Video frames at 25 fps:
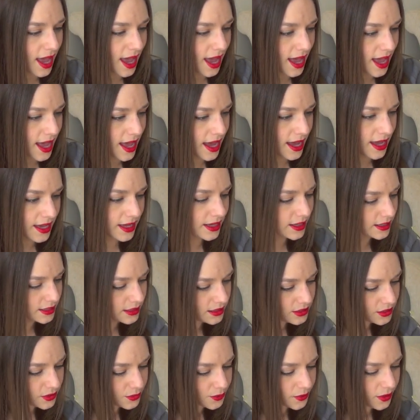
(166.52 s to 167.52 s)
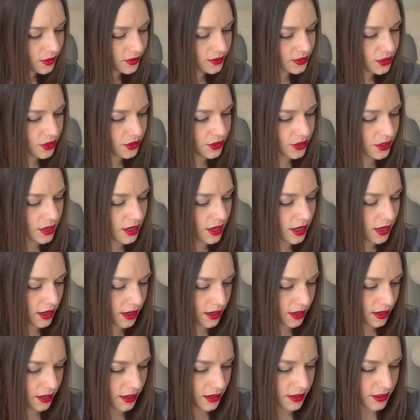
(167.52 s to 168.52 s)
And where is it on the
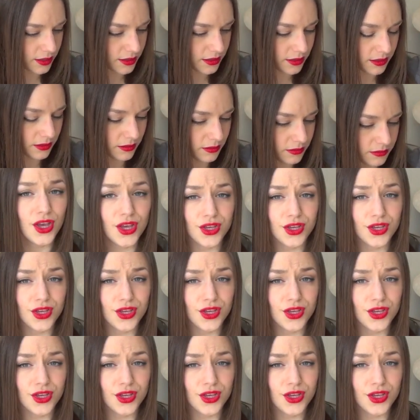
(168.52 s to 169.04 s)
card?